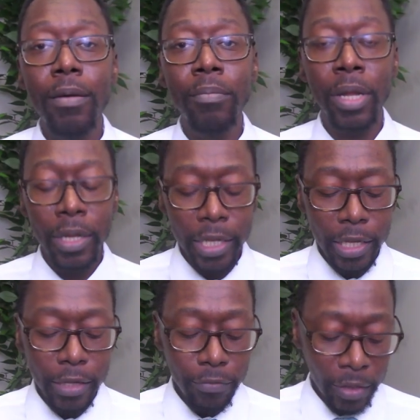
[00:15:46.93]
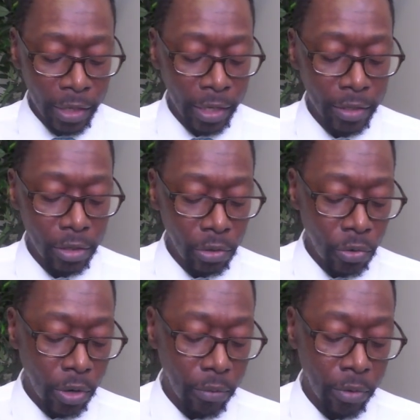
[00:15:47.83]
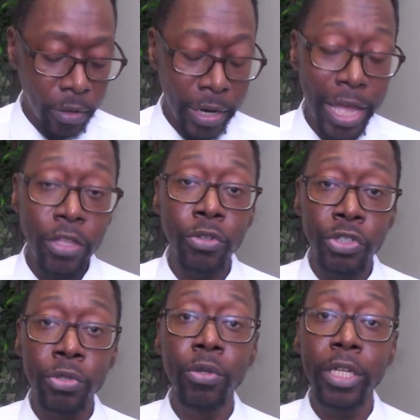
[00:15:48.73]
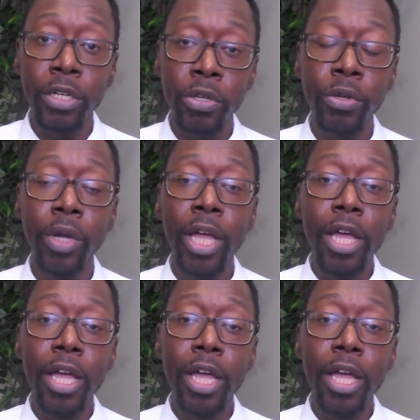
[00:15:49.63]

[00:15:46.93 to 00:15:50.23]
believe in the Lord, whether or not you truly do